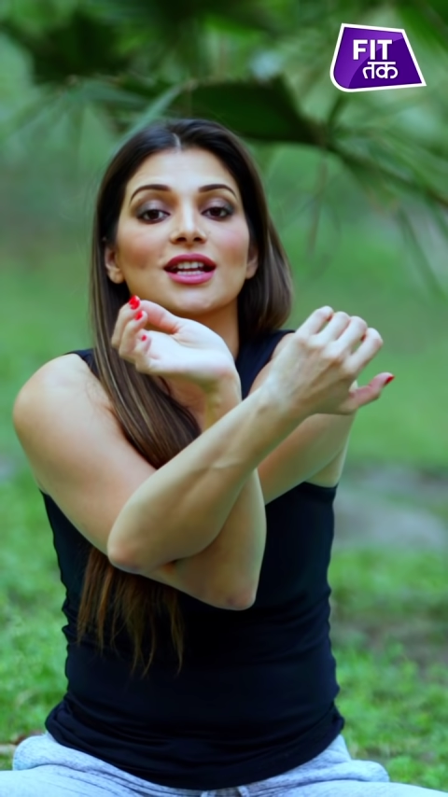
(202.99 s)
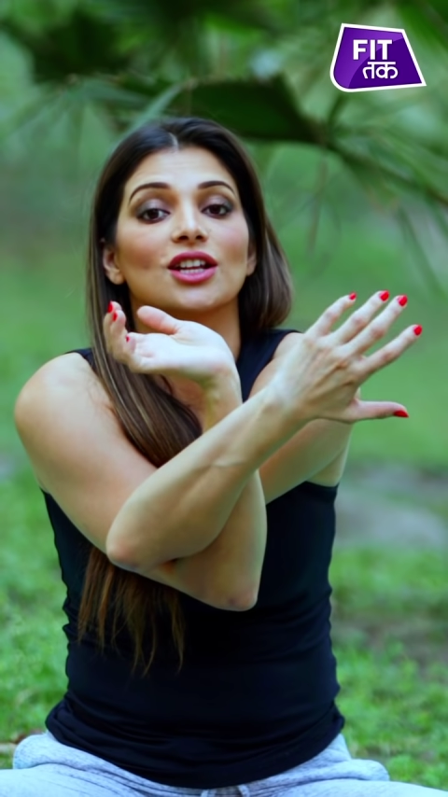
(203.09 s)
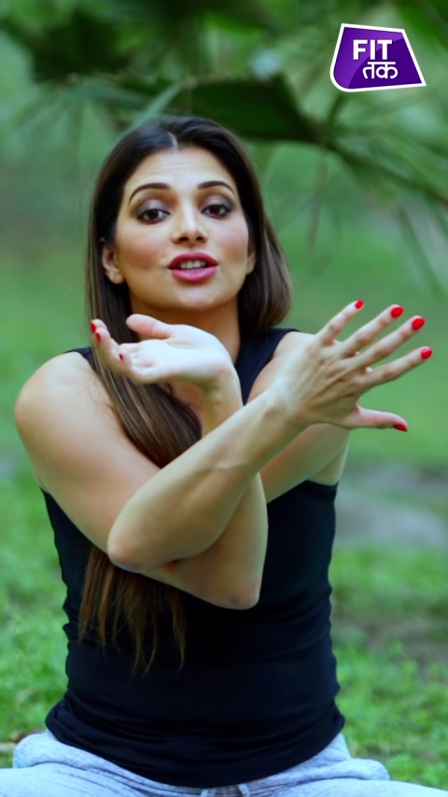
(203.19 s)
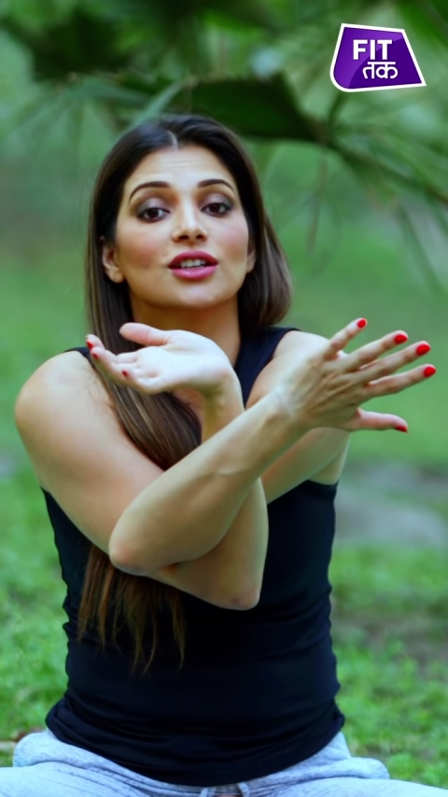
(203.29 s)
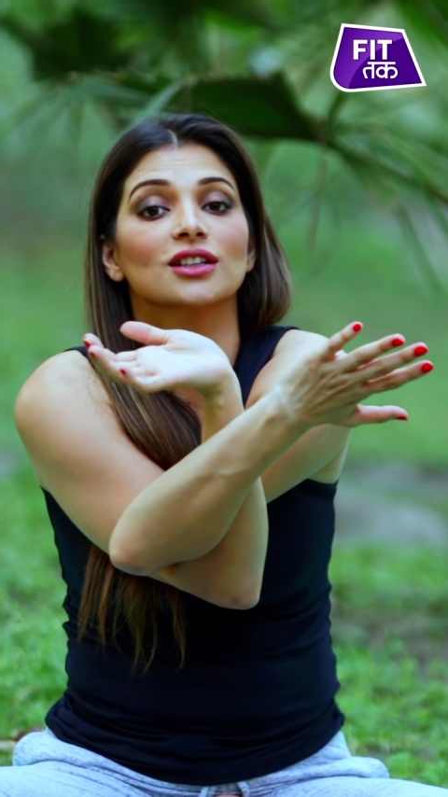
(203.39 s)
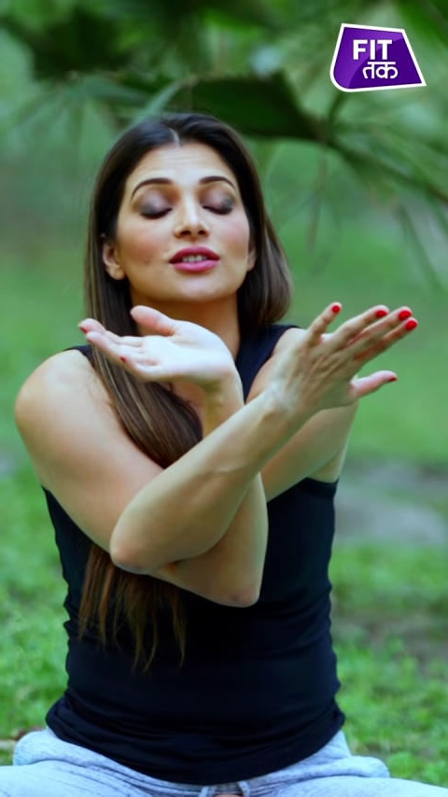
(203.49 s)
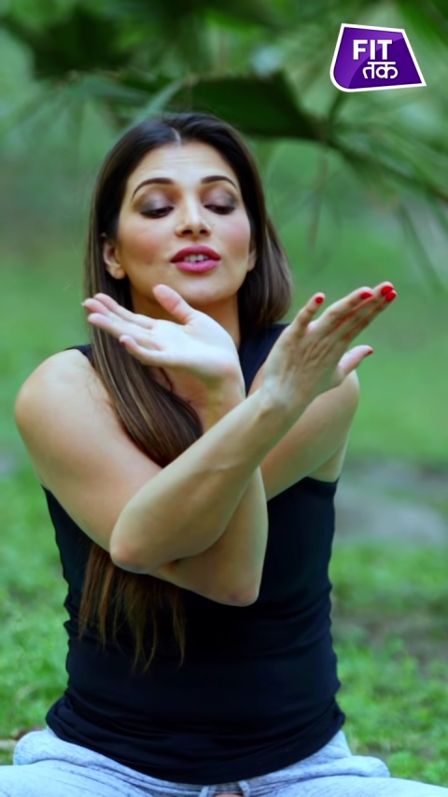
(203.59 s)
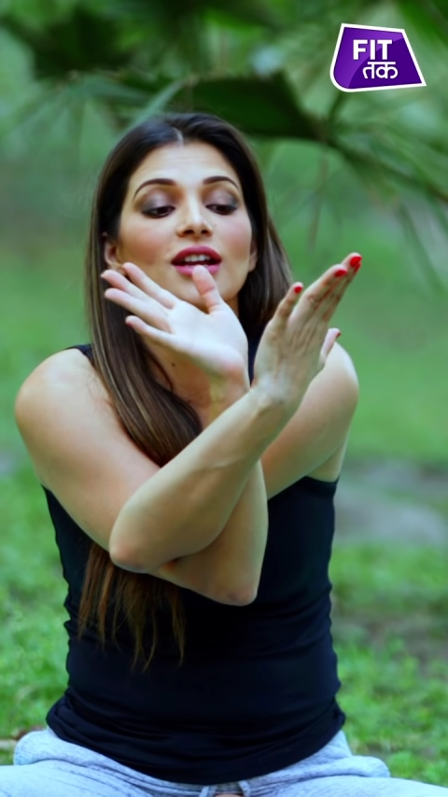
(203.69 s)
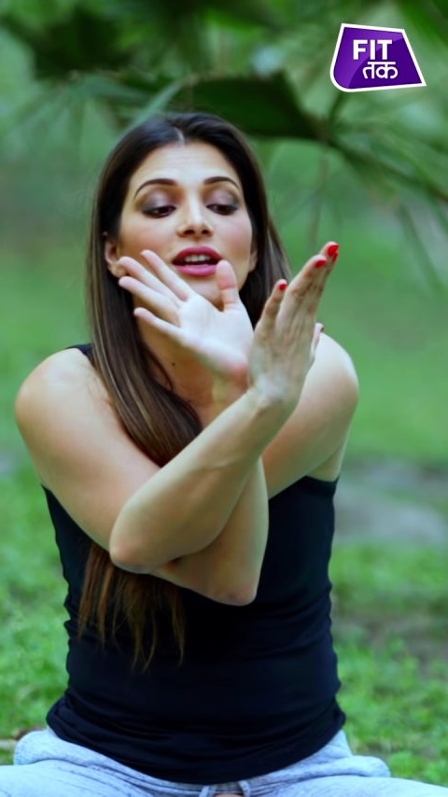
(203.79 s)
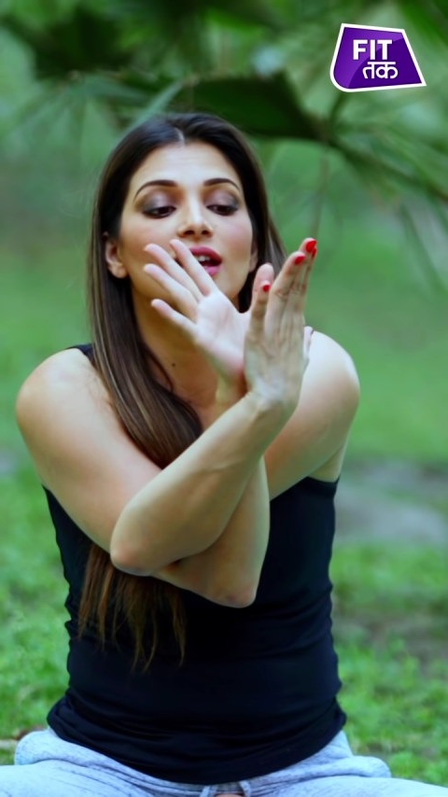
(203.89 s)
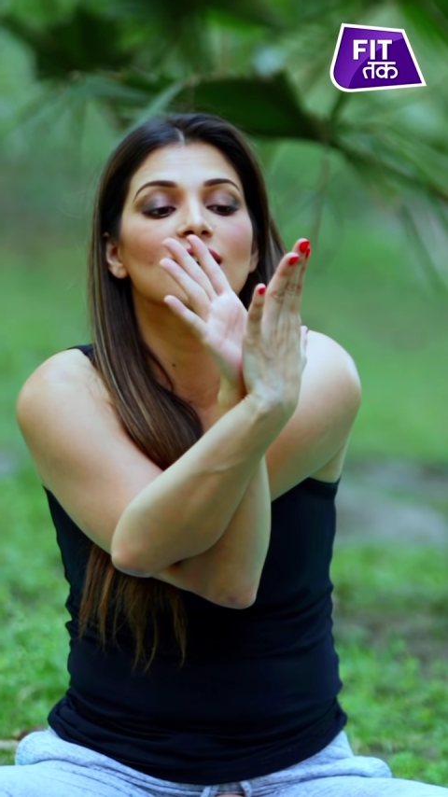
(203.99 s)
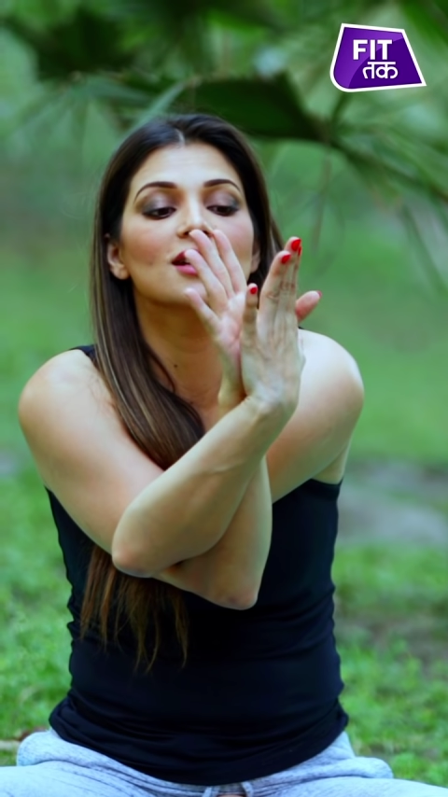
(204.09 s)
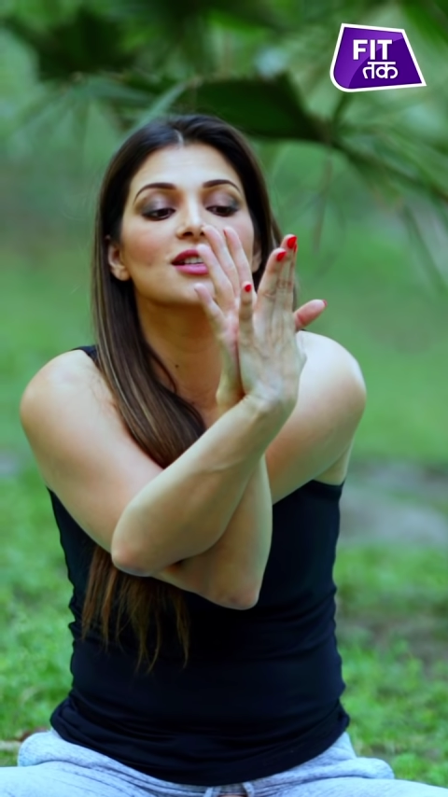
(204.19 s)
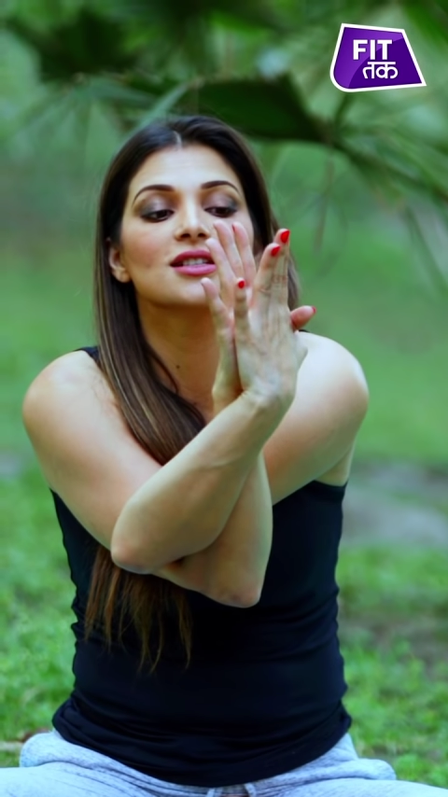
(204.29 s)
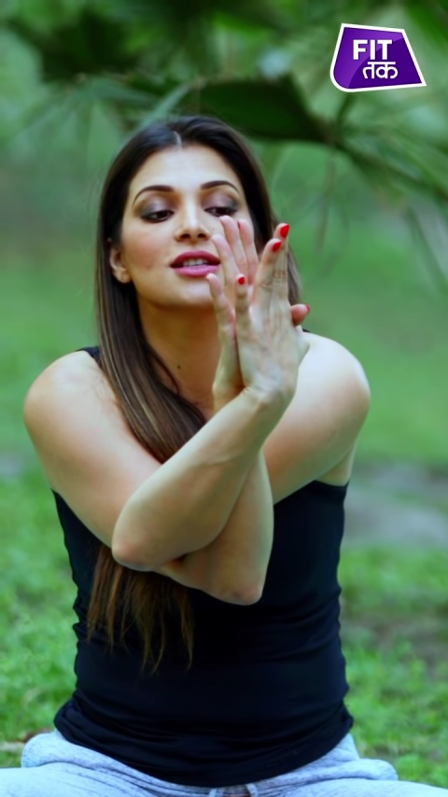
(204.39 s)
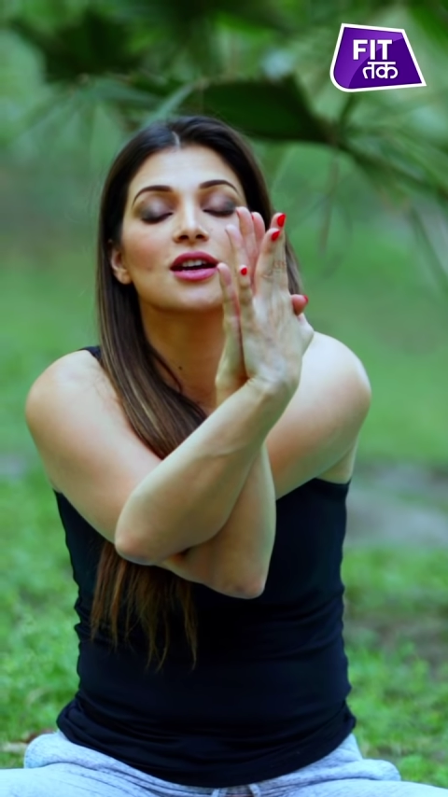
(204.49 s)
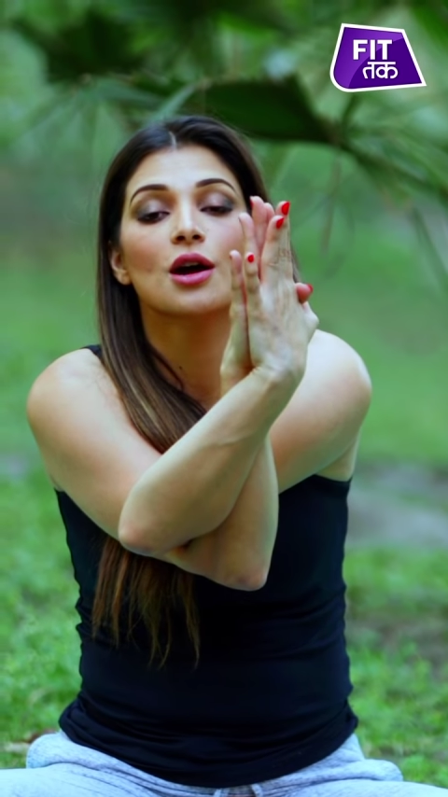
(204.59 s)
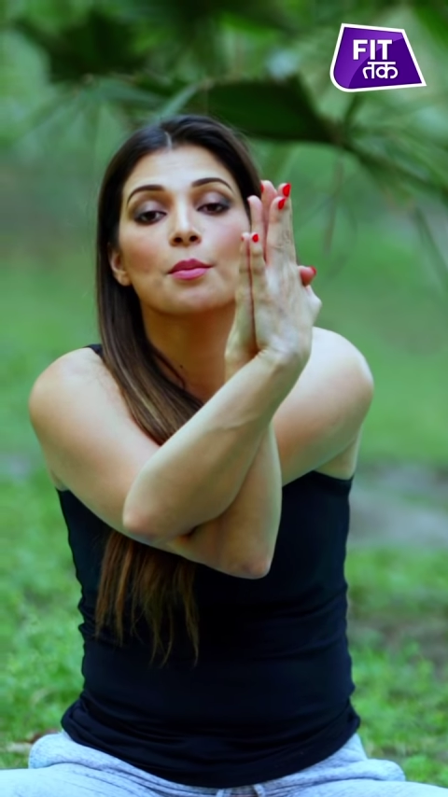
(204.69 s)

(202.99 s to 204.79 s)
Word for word: and the third one is